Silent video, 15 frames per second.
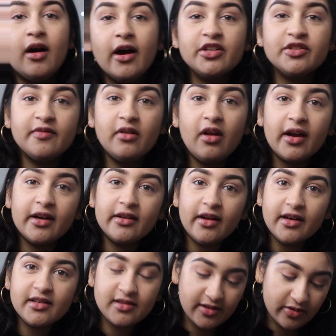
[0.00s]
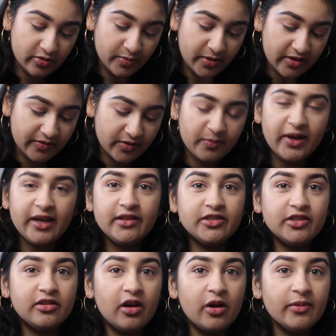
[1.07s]
I just feel like a nice little bit of a
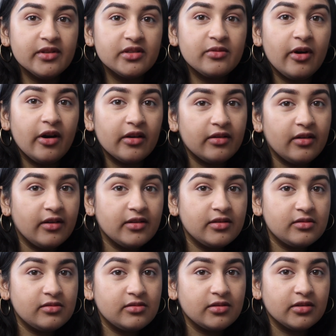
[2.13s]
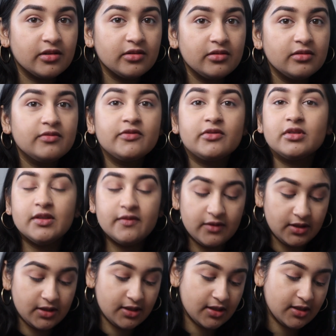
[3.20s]
peachy glow is quite nice, you know, for an
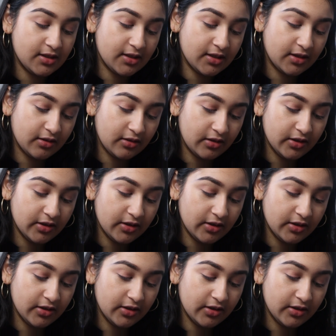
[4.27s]
everyday kind of